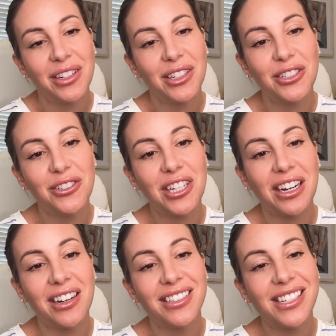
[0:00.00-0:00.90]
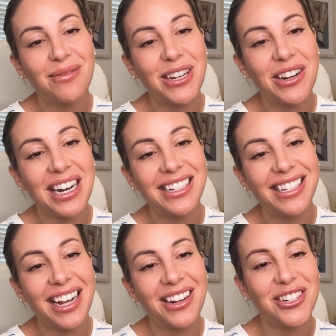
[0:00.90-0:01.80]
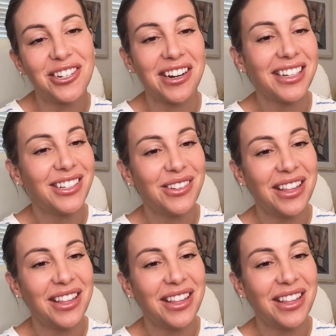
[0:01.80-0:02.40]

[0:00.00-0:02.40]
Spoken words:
Could you share some of your insider tricks with